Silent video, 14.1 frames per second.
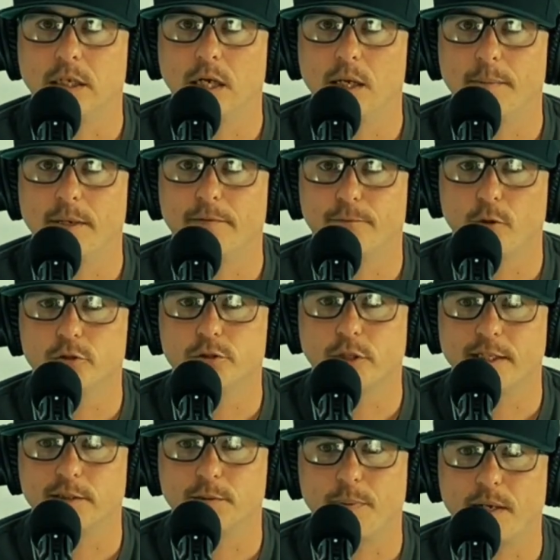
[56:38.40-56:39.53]

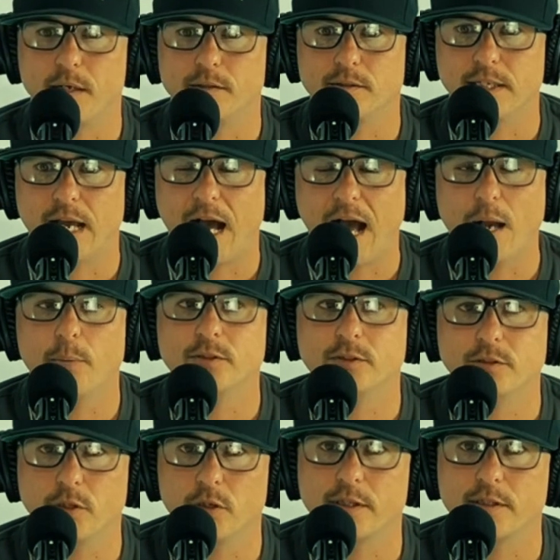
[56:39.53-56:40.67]
I would
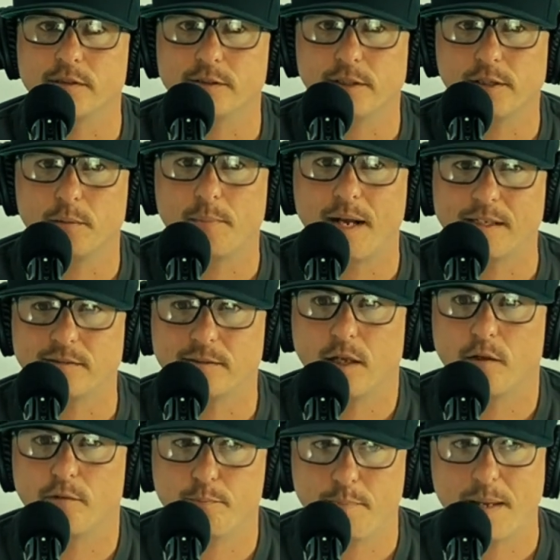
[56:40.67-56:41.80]
still consider
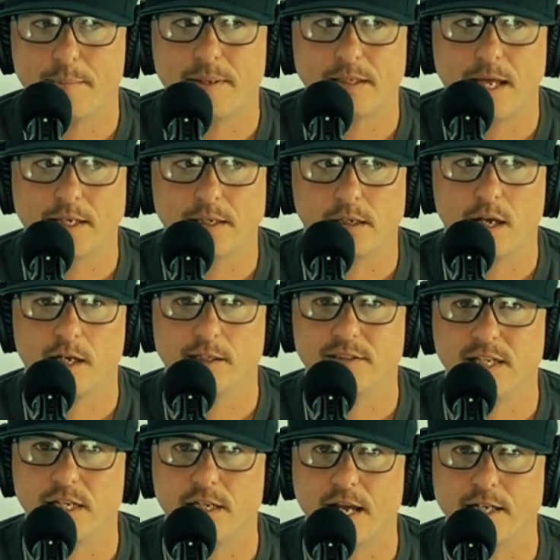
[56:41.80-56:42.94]
myself maybe like a
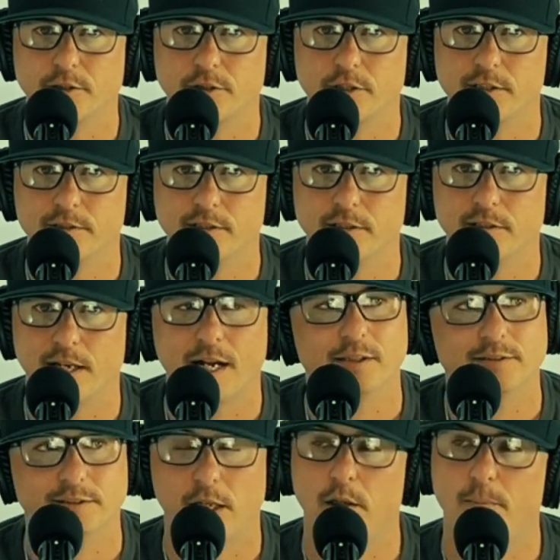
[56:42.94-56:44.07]
teenage Christian. And I
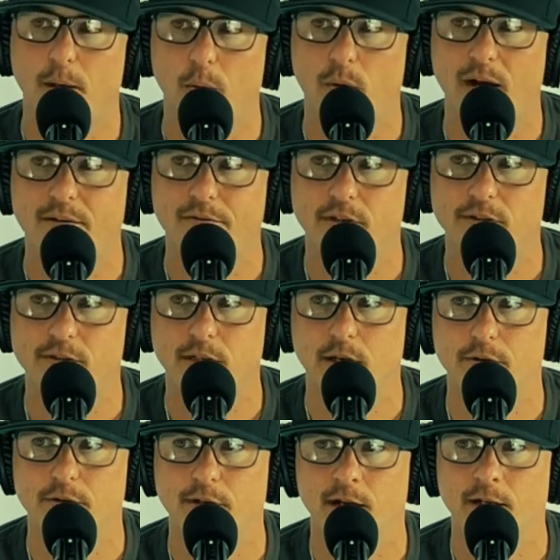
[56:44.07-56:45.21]
was telling my wife this the
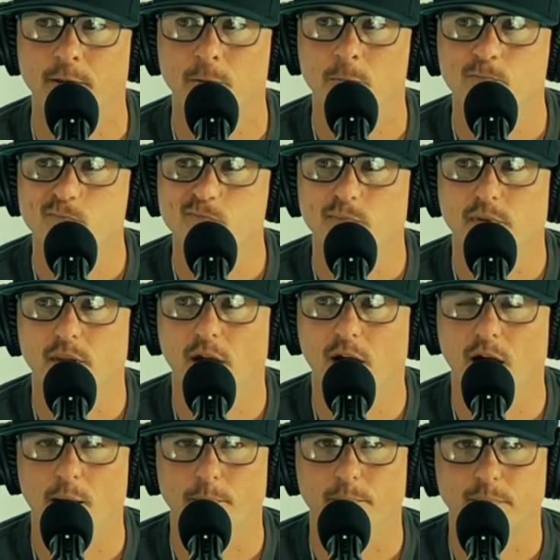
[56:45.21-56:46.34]
other day.
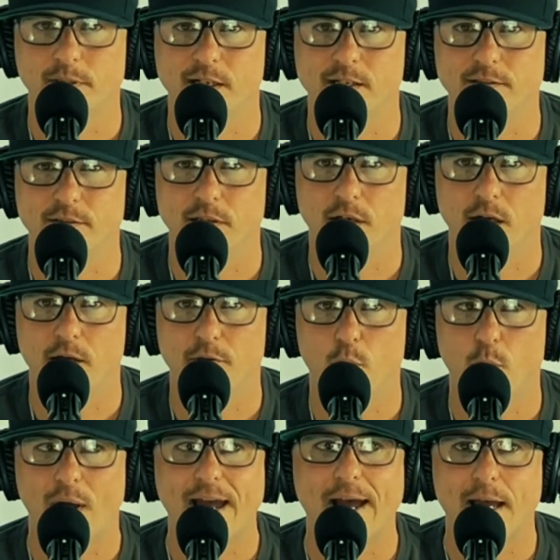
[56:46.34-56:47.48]
Because the
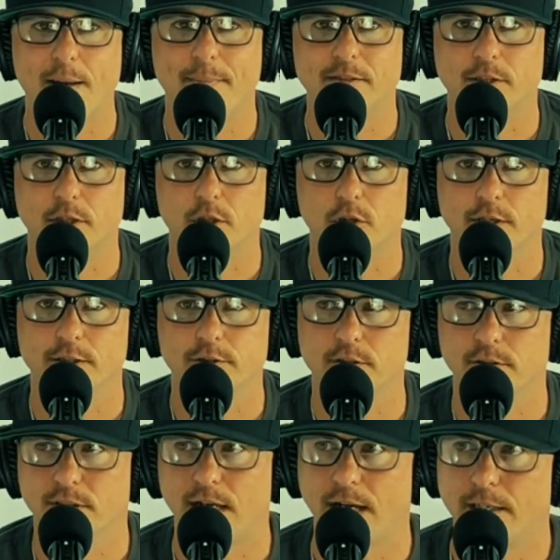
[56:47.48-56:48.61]
way I am as a
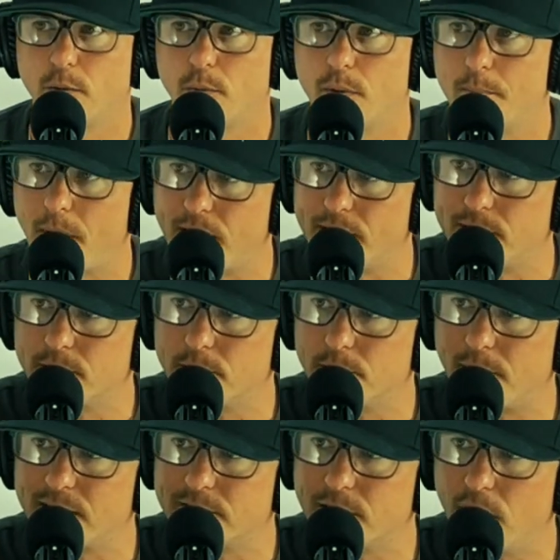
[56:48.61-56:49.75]
Christian kind of reminds
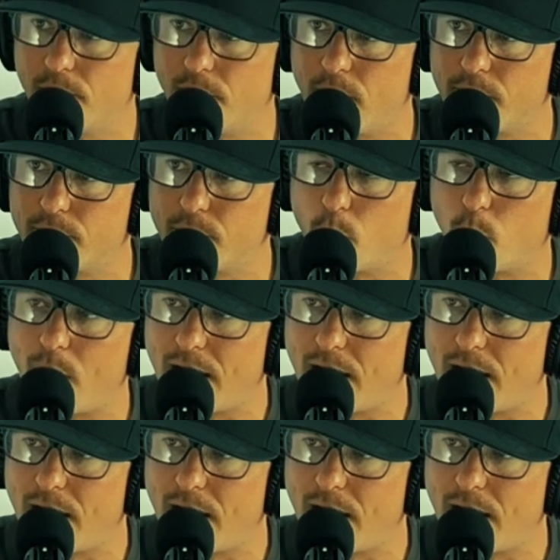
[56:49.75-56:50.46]
myself of the way